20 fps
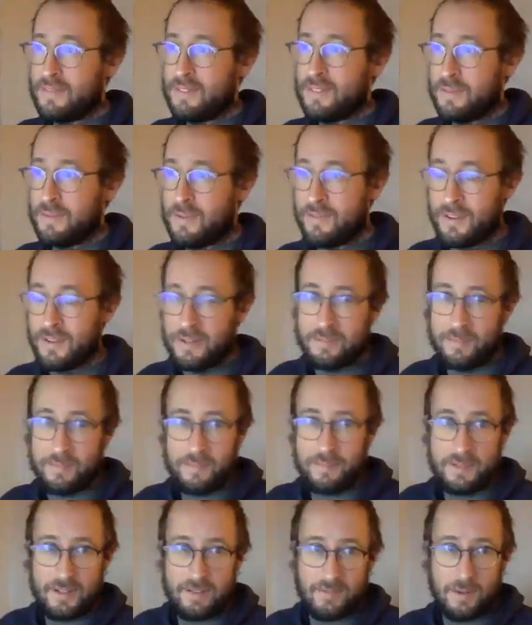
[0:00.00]
of our
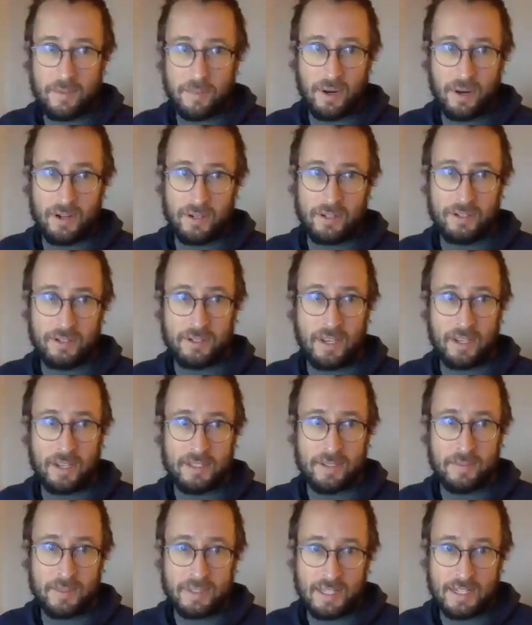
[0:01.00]
different partners'
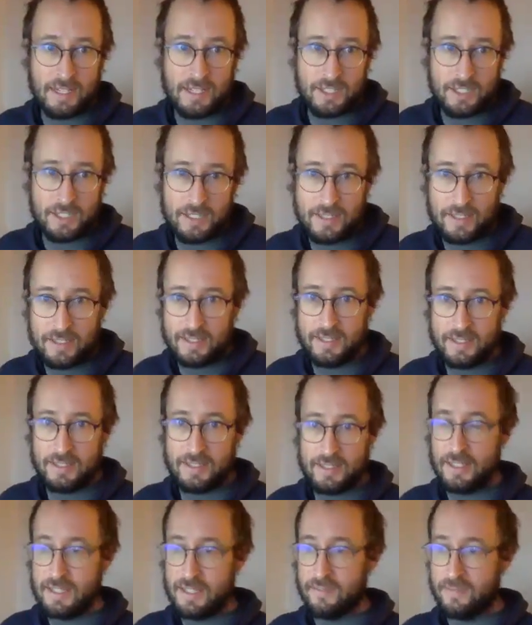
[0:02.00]
customizations and
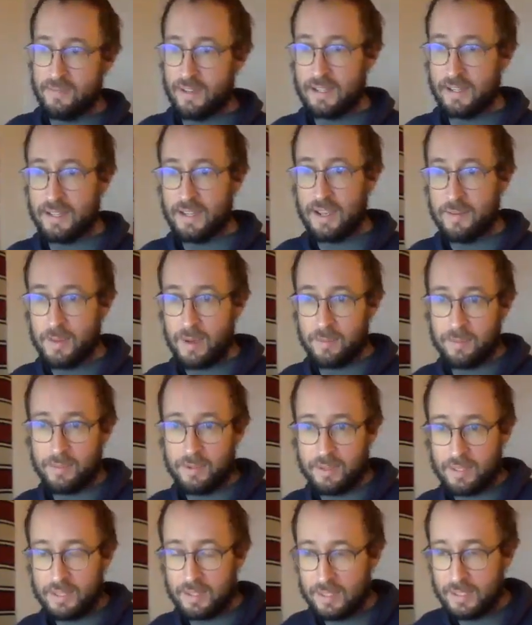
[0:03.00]
see if I come up
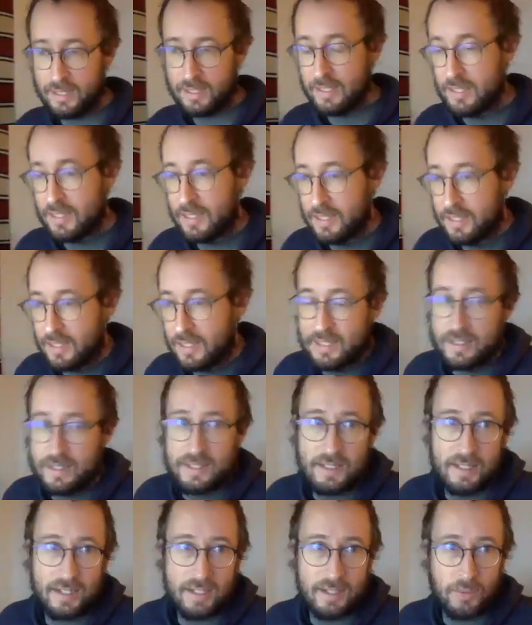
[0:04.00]
with any
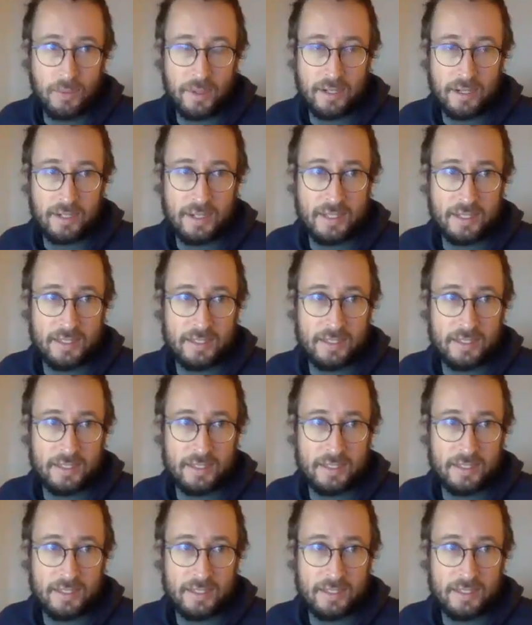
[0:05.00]
weirdness.